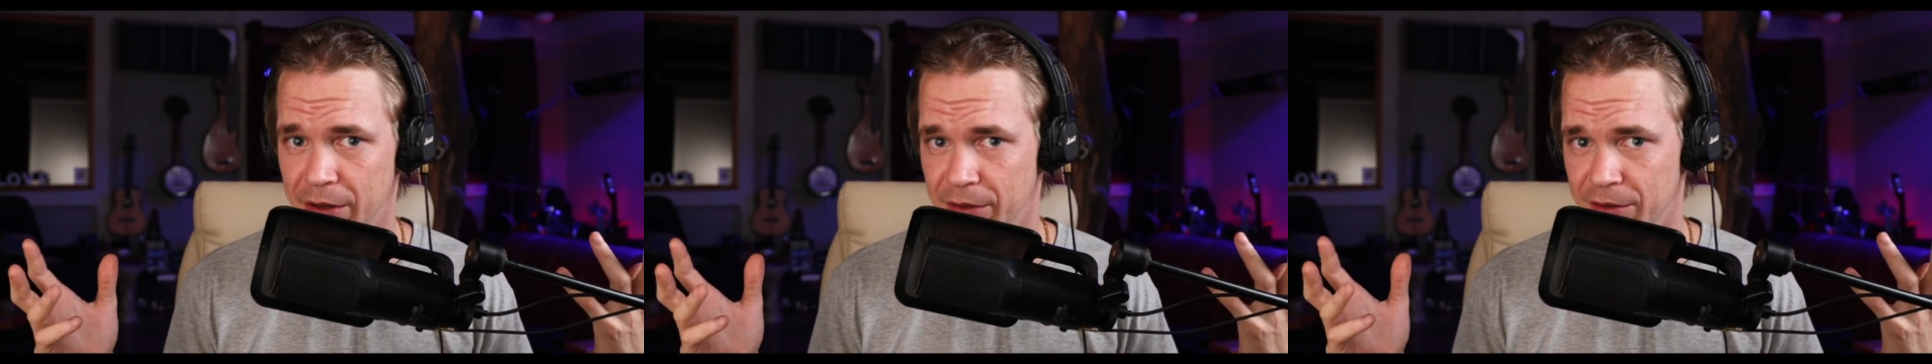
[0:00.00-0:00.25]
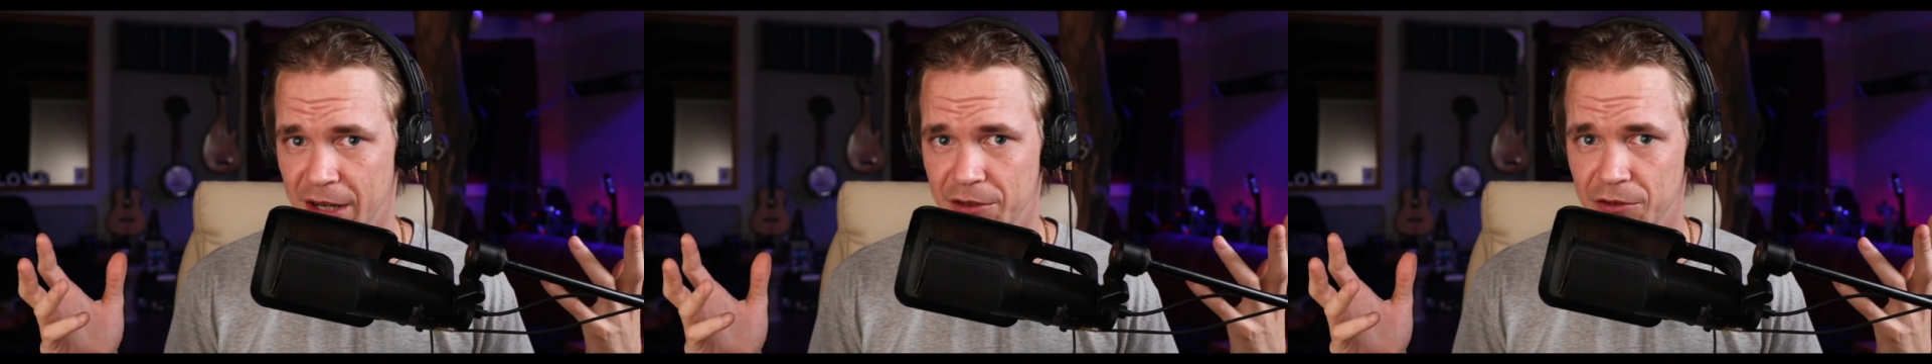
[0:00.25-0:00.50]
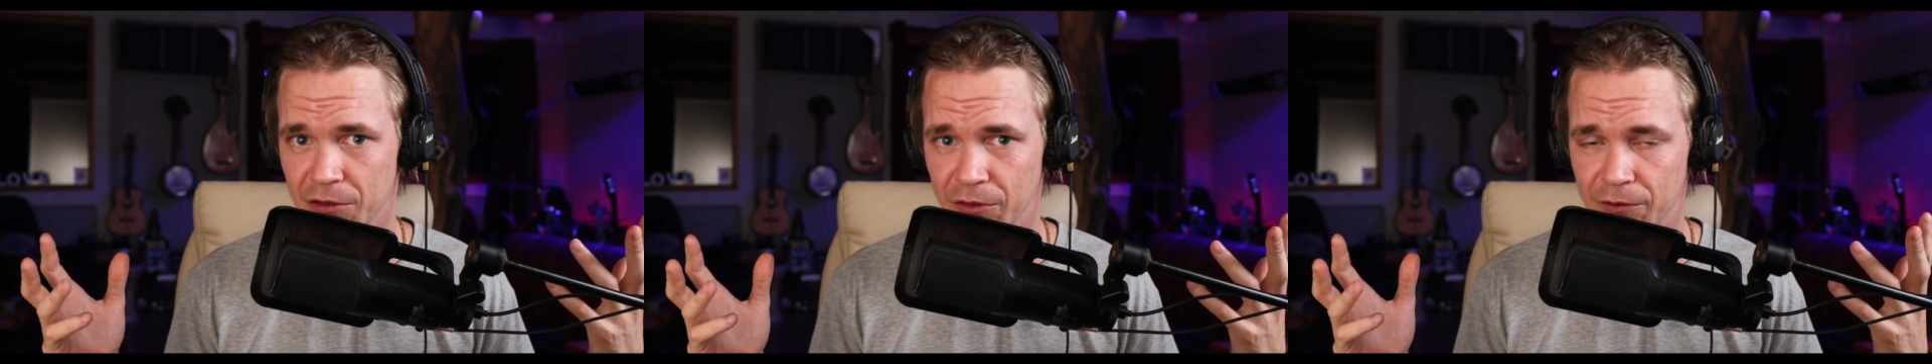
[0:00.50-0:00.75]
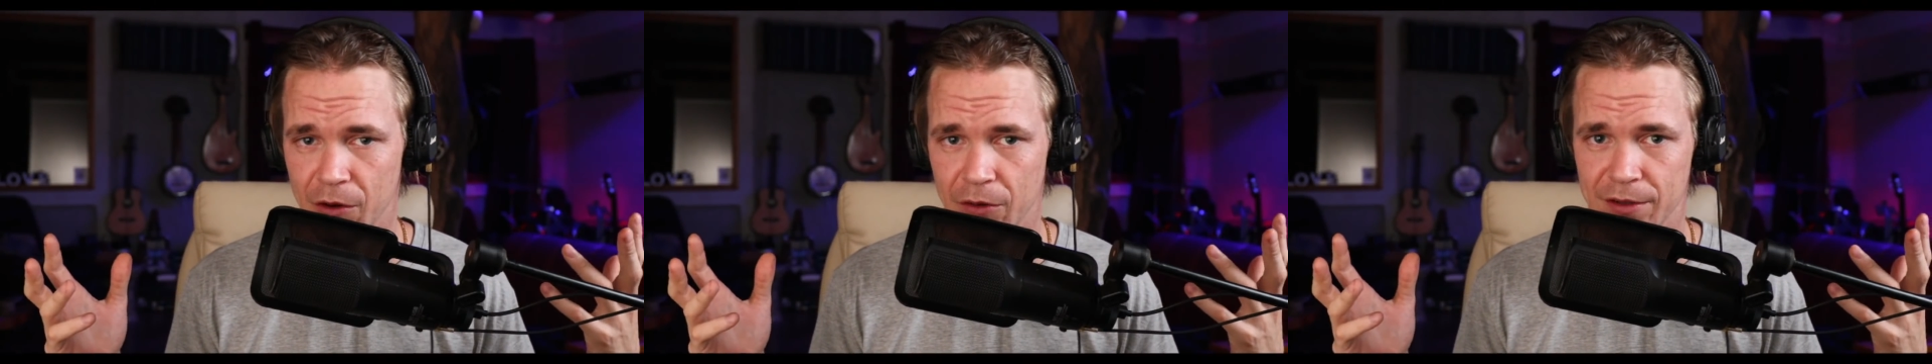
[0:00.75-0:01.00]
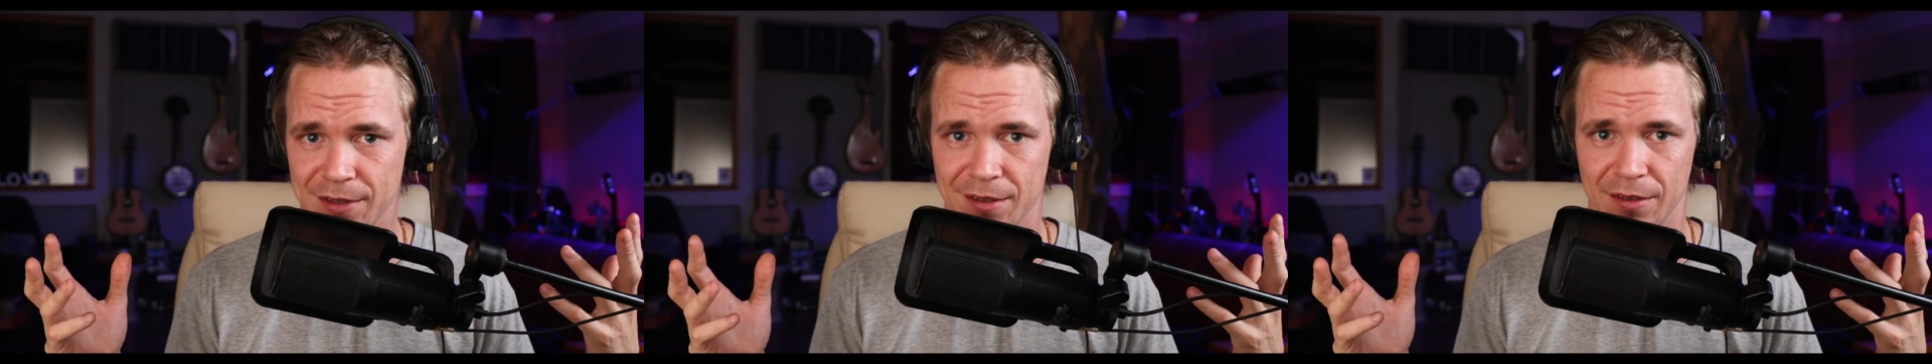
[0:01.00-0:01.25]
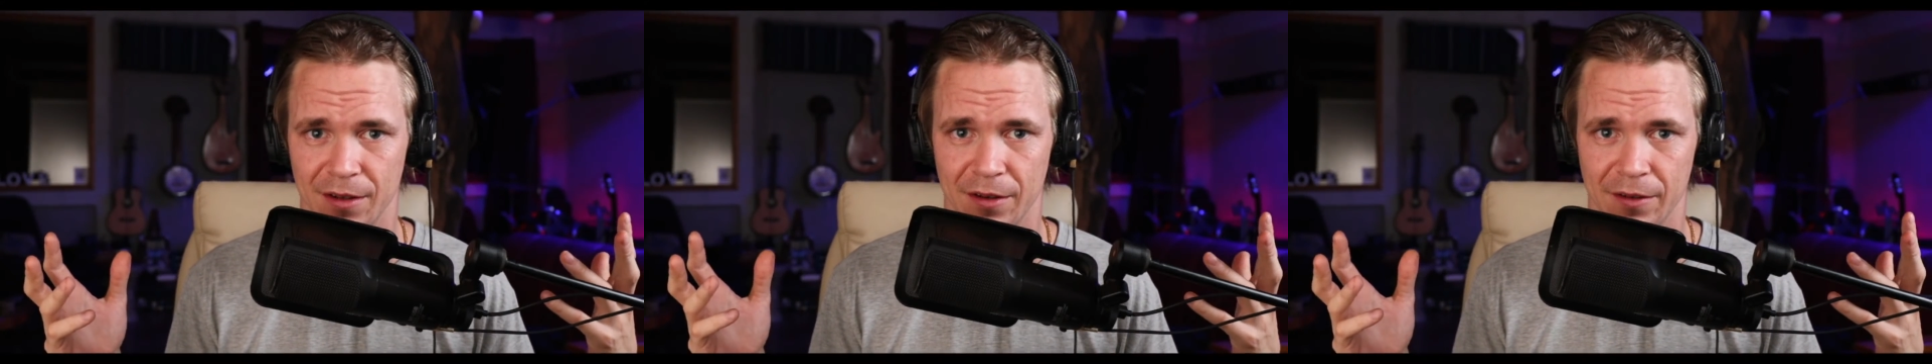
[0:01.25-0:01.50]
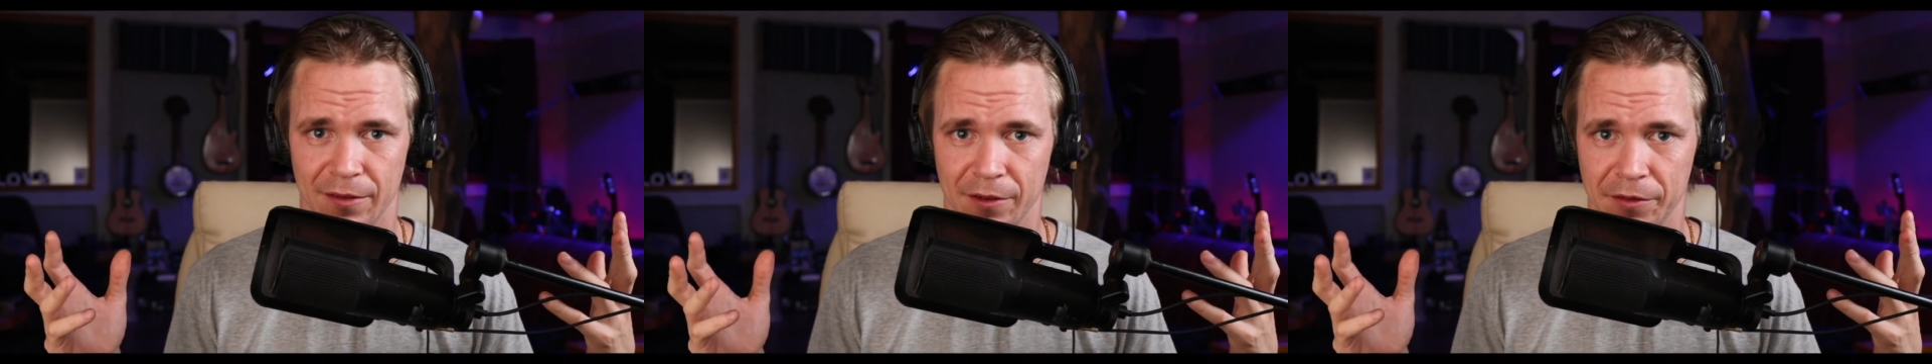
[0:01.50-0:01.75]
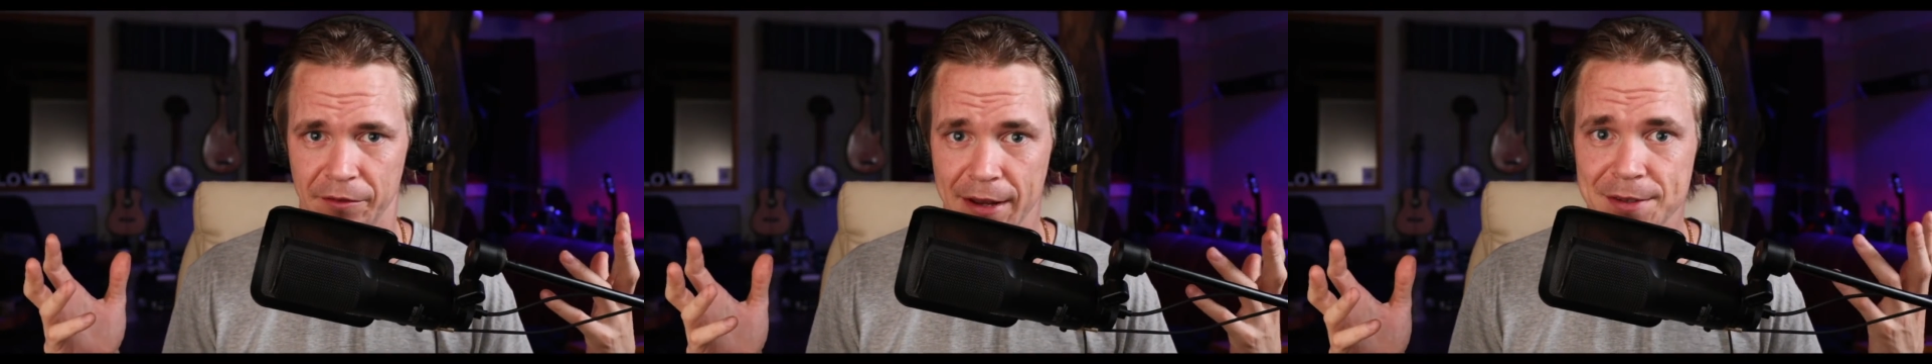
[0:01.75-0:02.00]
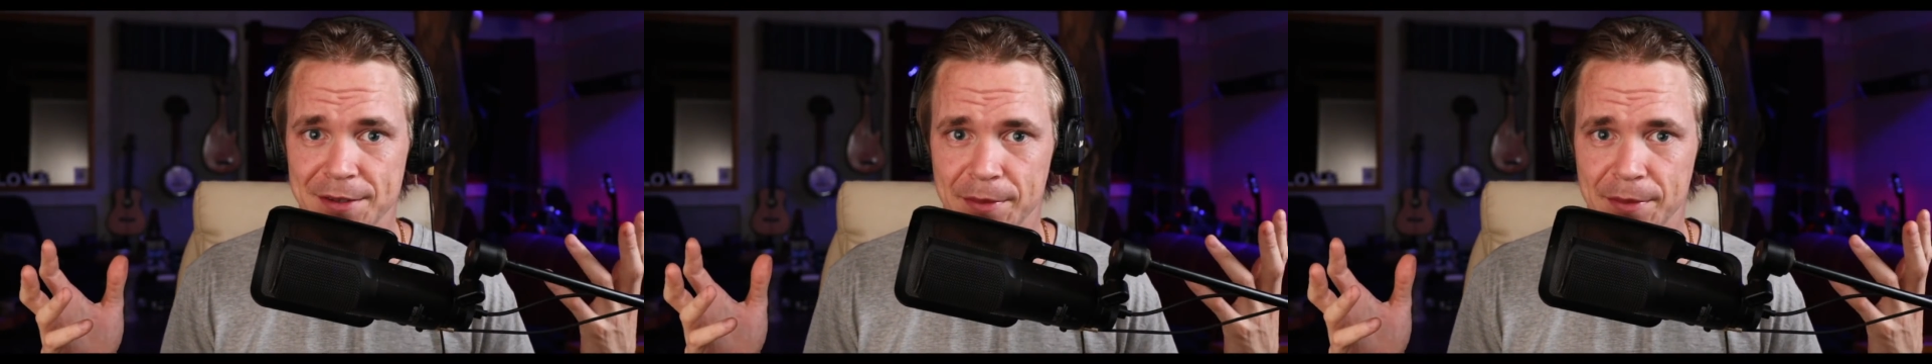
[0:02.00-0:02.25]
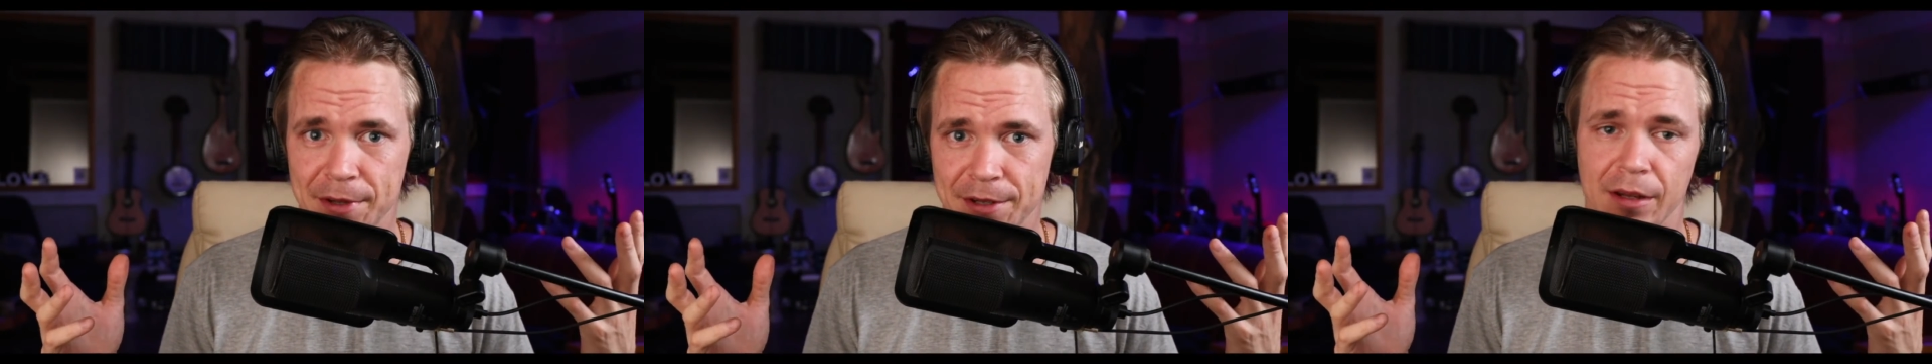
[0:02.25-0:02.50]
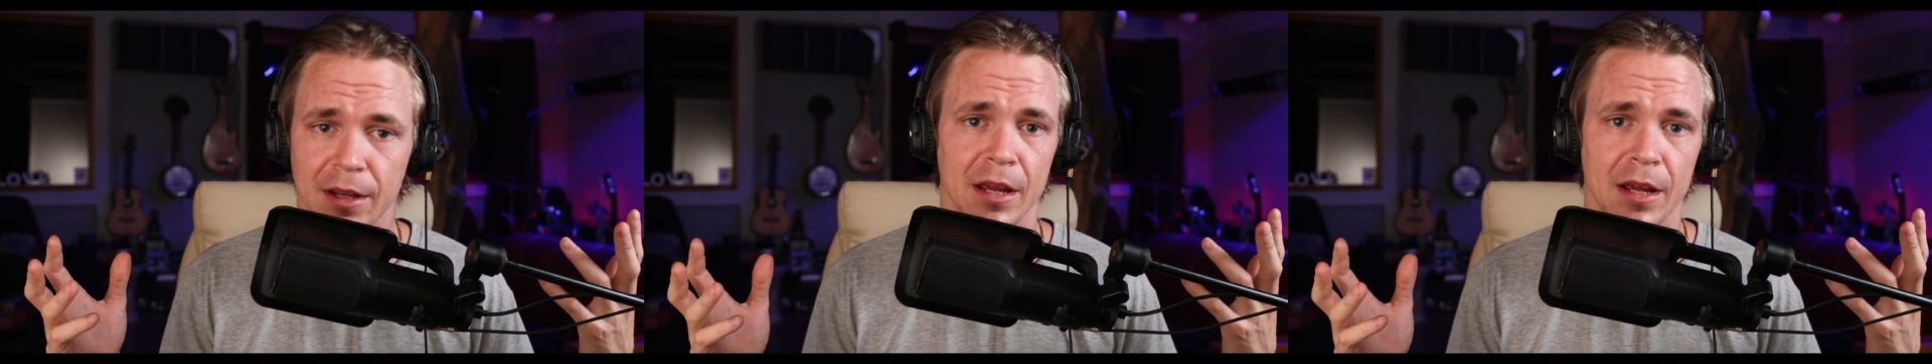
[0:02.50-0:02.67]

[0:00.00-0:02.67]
your central focus of investment,